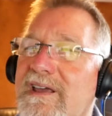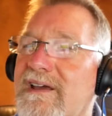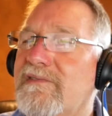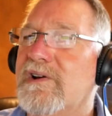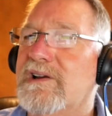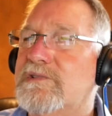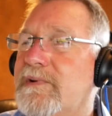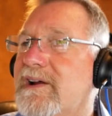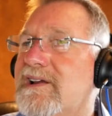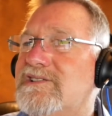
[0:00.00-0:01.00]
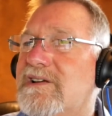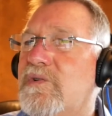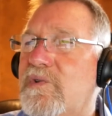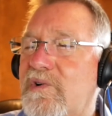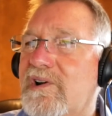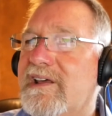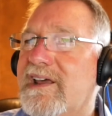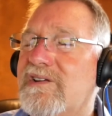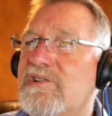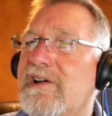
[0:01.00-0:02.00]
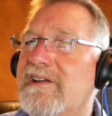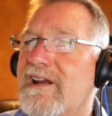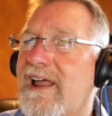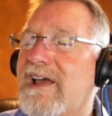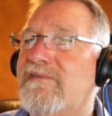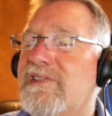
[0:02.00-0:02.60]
ever experience an oil leak during the life of the